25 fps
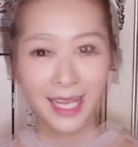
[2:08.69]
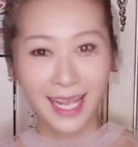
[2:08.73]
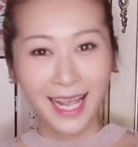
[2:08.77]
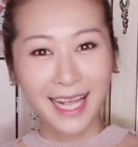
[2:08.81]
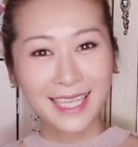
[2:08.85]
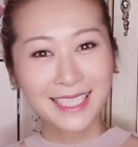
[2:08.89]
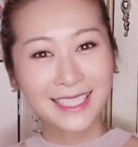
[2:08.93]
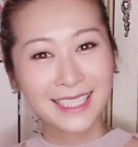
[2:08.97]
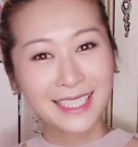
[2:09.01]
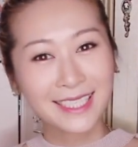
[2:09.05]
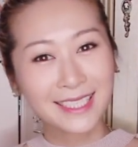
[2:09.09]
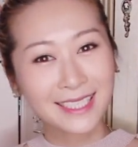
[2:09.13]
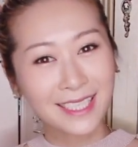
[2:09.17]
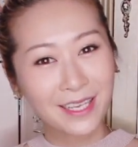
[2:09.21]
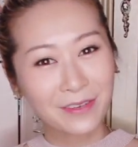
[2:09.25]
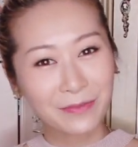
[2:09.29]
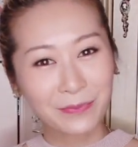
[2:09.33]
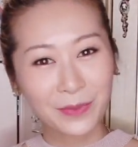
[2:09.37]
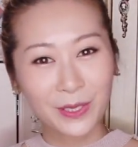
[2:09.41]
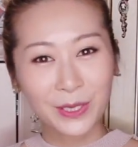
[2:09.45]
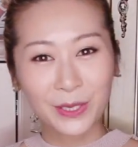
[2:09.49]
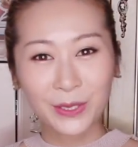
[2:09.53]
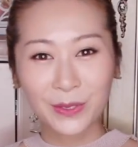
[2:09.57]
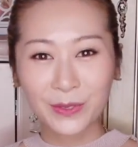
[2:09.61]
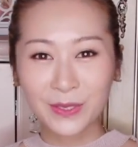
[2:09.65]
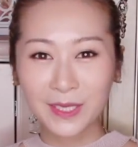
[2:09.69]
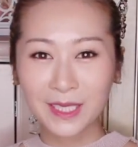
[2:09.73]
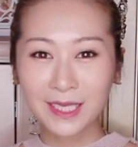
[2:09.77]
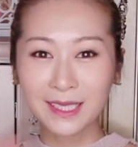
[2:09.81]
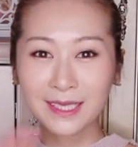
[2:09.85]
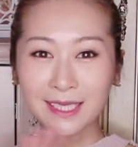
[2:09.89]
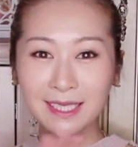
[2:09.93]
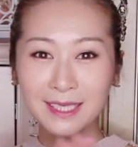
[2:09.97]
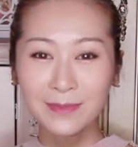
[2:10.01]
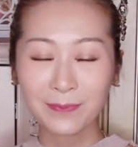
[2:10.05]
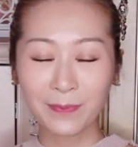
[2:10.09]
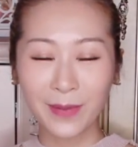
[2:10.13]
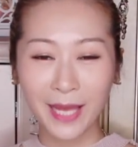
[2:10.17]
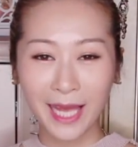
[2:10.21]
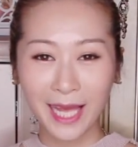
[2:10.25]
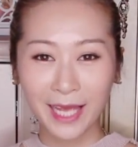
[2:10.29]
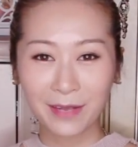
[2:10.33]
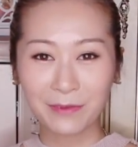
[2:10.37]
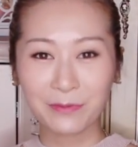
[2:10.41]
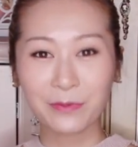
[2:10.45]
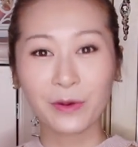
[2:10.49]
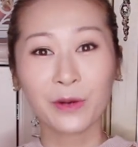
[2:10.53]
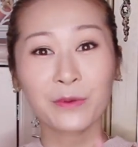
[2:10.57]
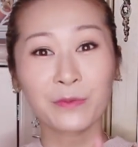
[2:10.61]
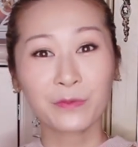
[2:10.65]
And since I've been using this
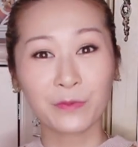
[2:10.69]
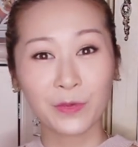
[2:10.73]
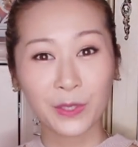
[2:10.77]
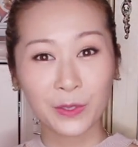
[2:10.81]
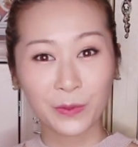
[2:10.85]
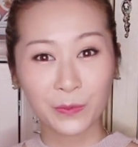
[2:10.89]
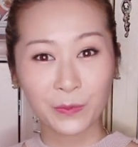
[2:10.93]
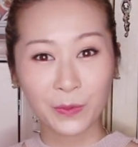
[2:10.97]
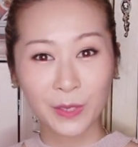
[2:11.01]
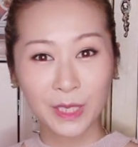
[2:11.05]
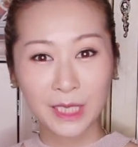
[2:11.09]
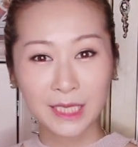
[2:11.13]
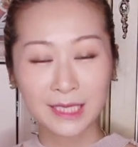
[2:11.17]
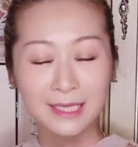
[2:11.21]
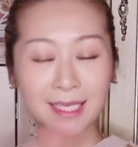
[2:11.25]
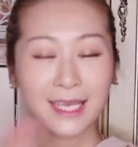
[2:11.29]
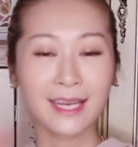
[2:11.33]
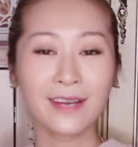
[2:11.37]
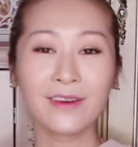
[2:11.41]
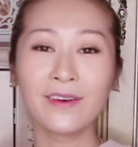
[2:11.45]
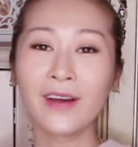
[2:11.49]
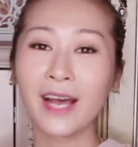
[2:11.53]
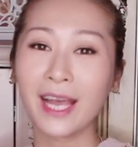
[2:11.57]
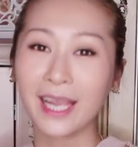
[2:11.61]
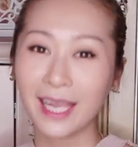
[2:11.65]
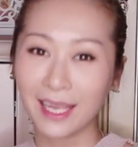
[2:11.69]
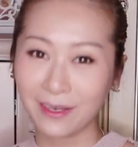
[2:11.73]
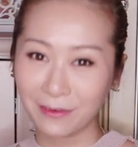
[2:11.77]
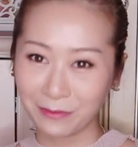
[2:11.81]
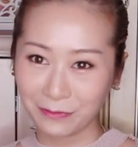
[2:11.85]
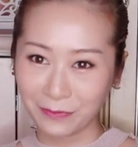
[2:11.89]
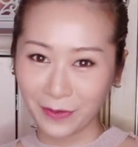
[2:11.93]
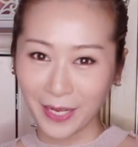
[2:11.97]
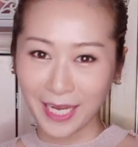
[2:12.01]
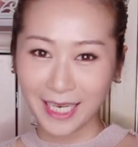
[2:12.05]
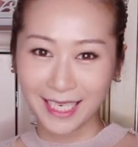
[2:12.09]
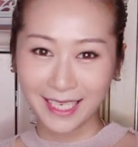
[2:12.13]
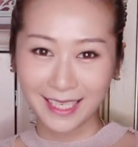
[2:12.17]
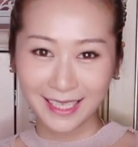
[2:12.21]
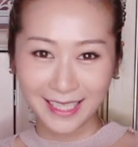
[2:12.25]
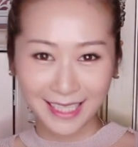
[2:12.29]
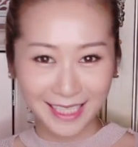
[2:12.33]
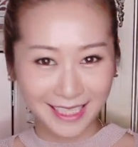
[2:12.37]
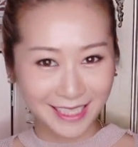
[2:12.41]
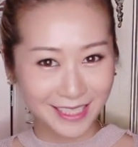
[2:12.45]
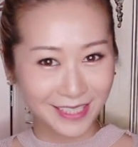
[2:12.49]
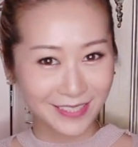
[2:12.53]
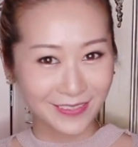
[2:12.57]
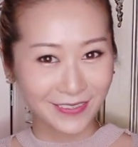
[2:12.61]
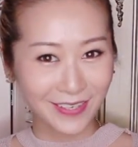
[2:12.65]
bag for a few weeks now, I can
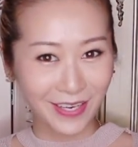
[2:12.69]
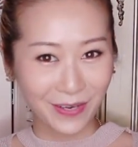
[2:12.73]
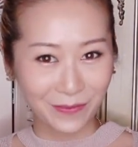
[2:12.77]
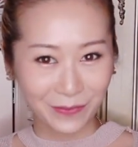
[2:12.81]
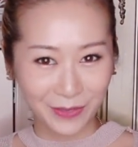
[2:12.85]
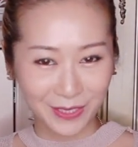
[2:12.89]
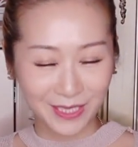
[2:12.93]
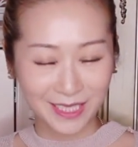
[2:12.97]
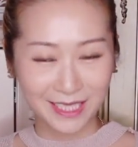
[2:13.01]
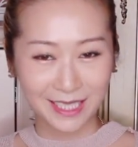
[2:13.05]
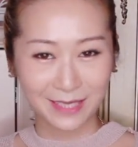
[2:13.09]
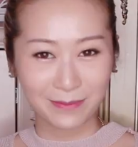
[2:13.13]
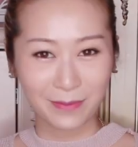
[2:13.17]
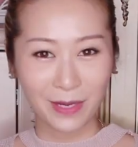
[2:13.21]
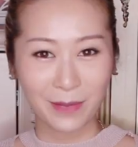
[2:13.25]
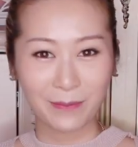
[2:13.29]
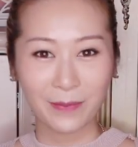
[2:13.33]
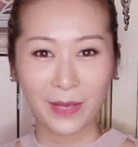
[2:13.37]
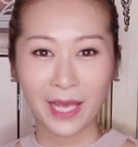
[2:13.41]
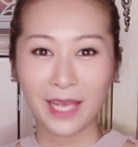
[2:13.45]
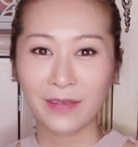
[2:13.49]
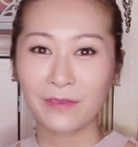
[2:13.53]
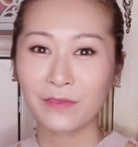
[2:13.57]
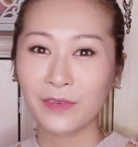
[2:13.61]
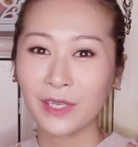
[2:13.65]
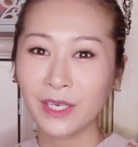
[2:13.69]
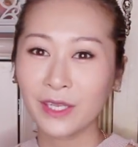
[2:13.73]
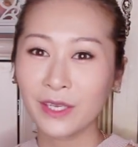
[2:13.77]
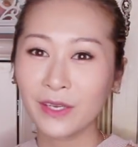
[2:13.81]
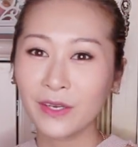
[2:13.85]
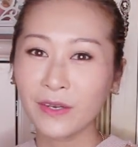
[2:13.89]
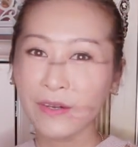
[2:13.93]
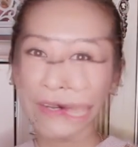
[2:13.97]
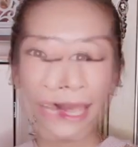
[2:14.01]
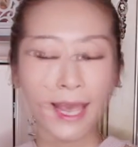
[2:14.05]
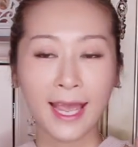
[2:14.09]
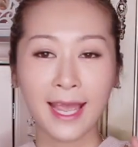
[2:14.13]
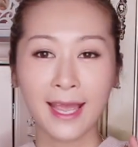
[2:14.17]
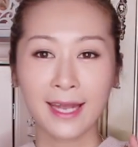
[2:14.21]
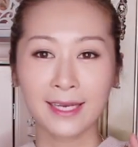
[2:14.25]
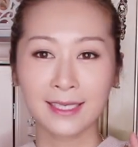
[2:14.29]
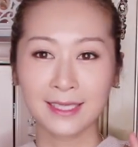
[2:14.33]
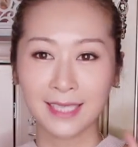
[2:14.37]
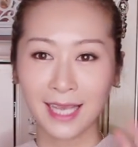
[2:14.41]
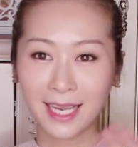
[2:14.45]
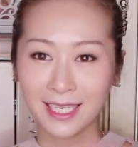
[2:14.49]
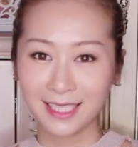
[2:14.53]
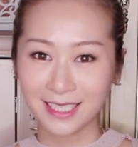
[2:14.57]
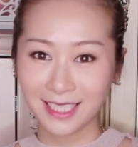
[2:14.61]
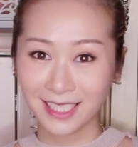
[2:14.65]
finally do a what's in my bag video. And
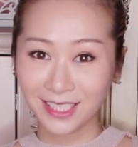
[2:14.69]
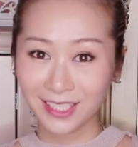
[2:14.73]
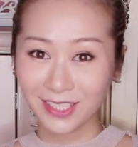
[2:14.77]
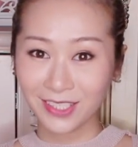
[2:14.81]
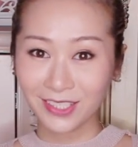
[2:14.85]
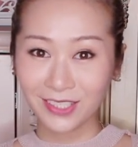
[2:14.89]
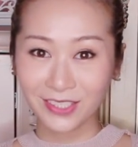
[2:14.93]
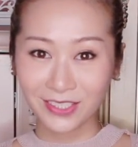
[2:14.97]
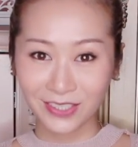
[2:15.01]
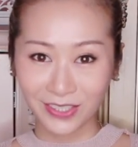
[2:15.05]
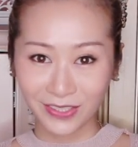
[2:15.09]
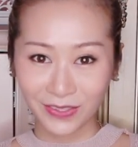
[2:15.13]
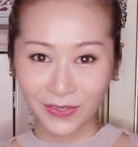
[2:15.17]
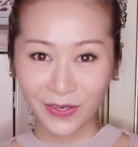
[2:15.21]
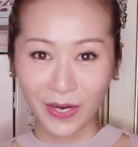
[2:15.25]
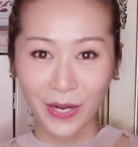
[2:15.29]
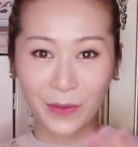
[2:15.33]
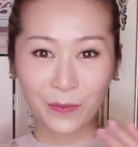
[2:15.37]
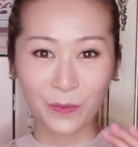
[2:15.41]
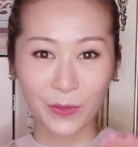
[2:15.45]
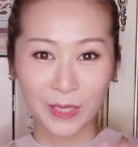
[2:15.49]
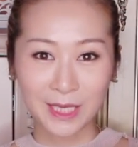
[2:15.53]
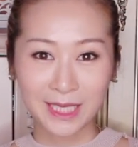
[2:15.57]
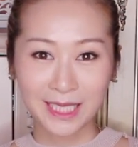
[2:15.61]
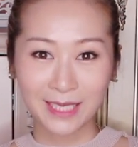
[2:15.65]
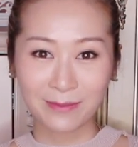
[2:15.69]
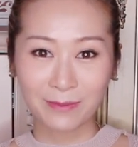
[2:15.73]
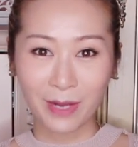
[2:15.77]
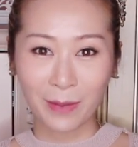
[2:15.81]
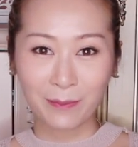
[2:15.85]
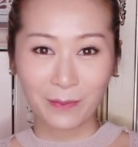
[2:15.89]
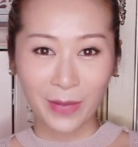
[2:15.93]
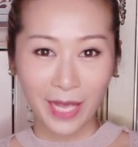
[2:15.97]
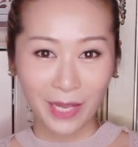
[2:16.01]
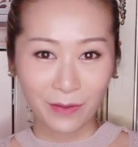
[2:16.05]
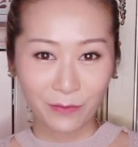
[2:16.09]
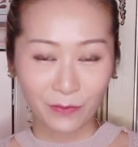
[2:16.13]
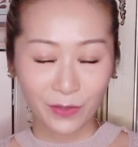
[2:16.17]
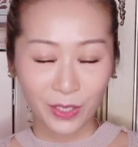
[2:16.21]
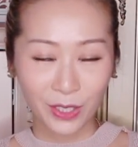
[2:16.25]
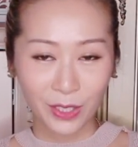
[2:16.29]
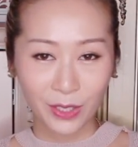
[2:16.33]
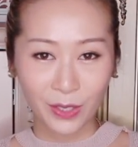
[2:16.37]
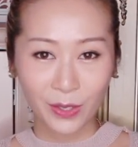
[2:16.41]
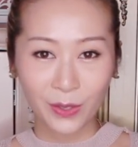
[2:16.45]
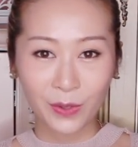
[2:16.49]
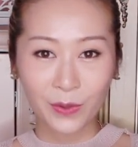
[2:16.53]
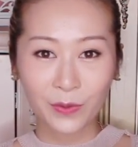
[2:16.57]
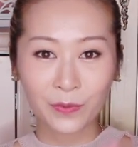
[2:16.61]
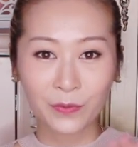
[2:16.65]
I didn't do a what's in my bag
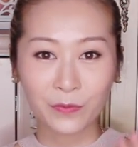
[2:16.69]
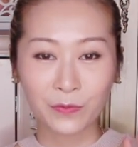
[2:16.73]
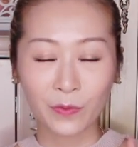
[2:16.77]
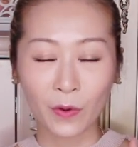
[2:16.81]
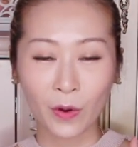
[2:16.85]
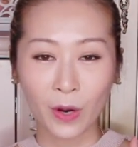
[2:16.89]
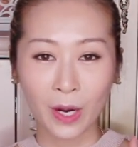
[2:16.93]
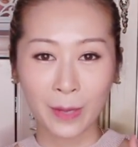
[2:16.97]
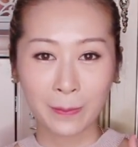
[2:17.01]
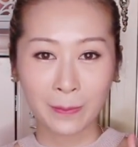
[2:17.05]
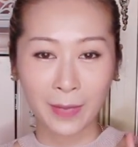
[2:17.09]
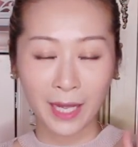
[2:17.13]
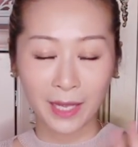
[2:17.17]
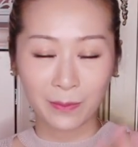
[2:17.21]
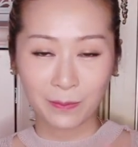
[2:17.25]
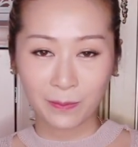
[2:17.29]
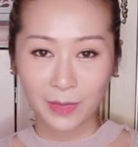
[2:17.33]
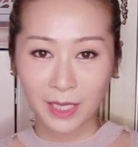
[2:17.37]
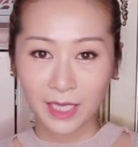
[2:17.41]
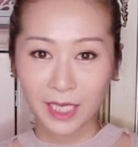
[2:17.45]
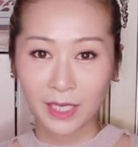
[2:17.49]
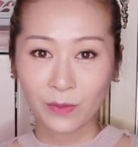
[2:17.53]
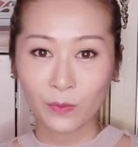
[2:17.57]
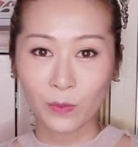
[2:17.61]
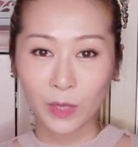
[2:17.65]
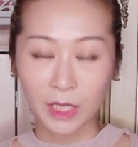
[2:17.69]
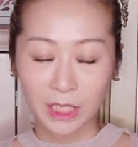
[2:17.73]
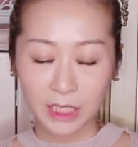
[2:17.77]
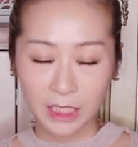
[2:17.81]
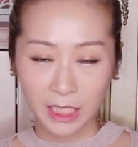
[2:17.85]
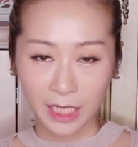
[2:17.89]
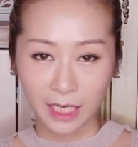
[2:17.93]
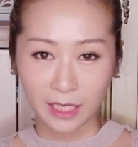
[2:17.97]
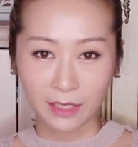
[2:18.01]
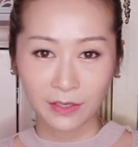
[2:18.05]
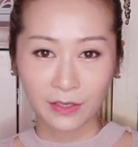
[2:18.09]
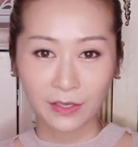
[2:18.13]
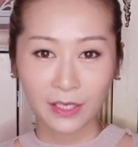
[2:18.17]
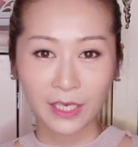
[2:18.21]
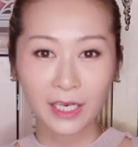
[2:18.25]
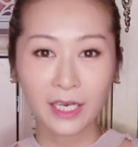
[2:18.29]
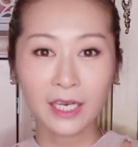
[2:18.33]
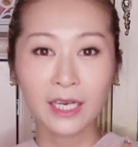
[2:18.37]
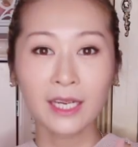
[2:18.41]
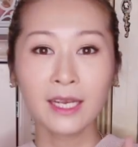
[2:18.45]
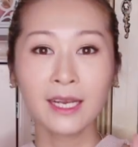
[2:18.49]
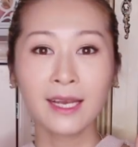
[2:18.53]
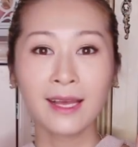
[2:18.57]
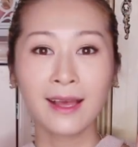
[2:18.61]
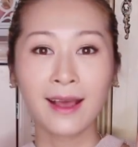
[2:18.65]
video for my mini
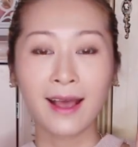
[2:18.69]
rectangular.